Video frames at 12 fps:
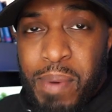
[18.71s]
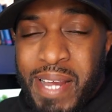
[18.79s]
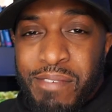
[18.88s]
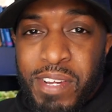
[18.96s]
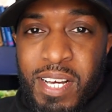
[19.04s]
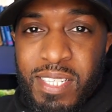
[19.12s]
I
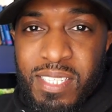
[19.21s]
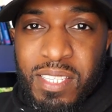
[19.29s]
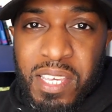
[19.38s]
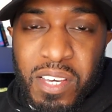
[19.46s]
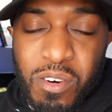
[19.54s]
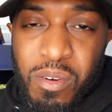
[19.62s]
didn't really go into
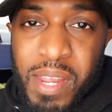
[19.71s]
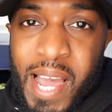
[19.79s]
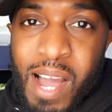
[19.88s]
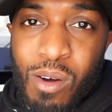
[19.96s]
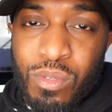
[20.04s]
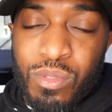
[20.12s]
detail on
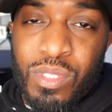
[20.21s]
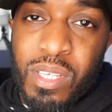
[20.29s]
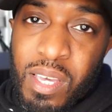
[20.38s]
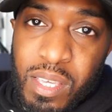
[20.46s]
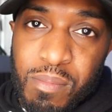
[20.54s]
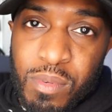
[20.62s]
how to
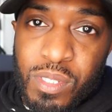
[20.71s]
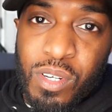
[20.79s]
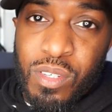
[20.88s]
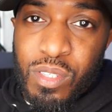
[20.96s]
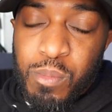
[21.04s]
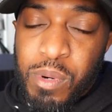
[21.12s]
get your music
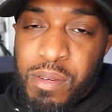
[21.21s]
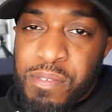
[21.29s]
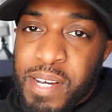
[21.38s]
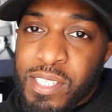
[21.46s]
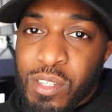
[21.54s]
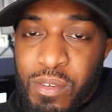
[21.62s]
onto
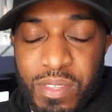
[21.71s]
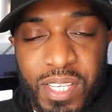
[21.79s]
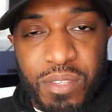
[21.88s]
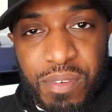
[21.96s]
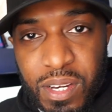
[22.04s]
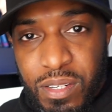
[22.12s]
Spotify. So in
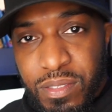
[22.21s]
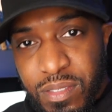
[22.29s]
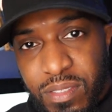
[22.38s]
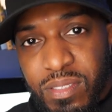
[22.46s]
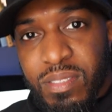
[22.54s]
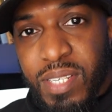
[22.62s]
this video,
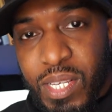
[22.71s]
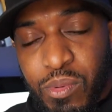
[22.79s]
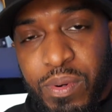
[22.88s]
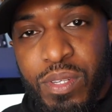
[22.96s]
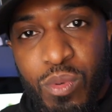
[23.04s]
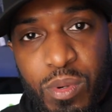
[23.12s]
that's what
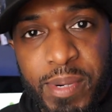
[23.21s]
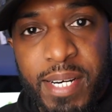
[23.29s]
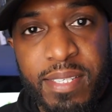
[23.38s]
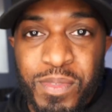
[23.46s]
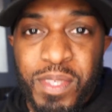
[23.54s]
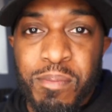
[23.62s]
we're going to talk about.
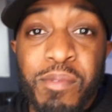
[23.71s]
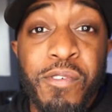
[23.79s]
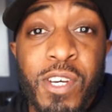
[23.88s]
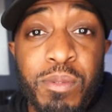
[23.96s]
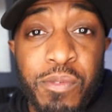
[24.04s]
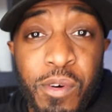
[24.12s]
But
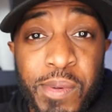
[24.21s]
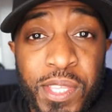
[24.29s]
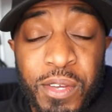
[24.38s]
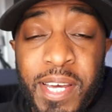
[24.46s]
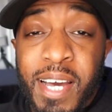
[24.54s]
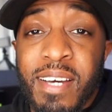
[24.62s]
first, before we
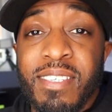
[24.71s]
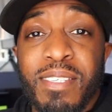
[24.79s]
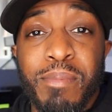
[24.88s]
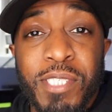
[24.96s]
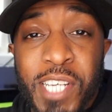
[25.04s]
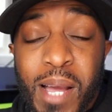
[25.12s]
do that, let
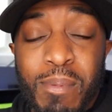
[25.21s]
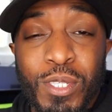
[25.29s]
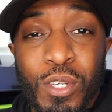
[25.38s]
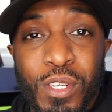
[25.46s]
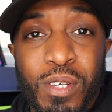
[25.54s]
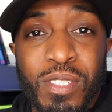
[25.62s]
me shout out my two new